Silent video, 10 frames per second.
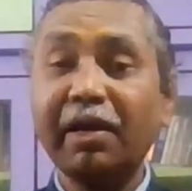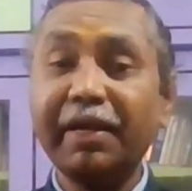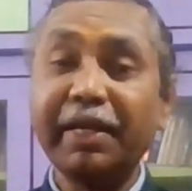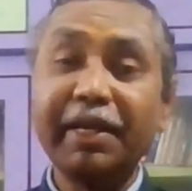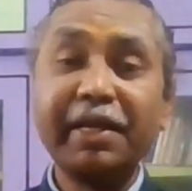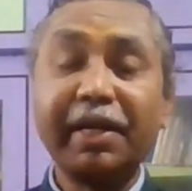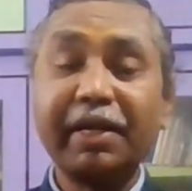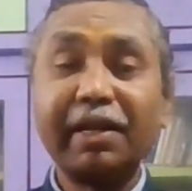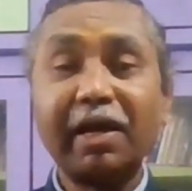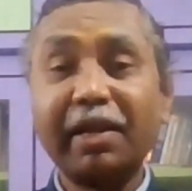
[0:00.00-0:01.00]
in any
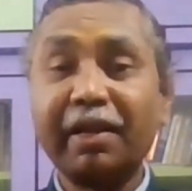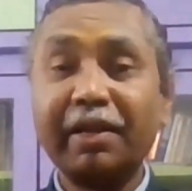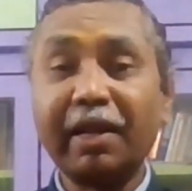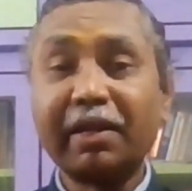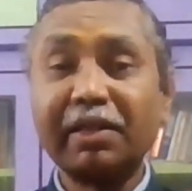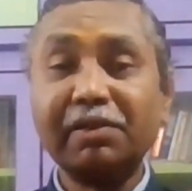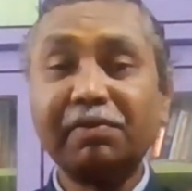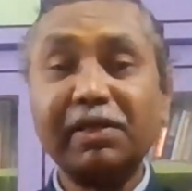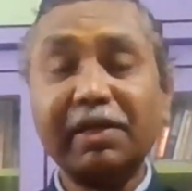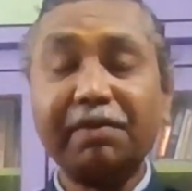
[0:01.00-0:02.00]
country or across the
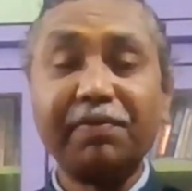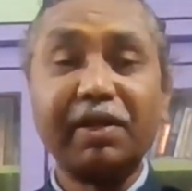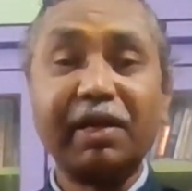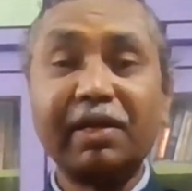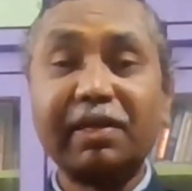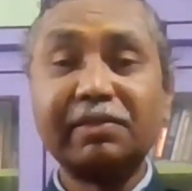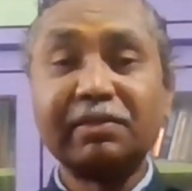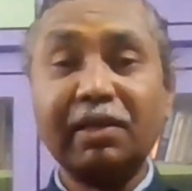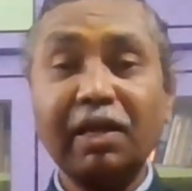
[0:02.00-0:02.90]
world in different countries.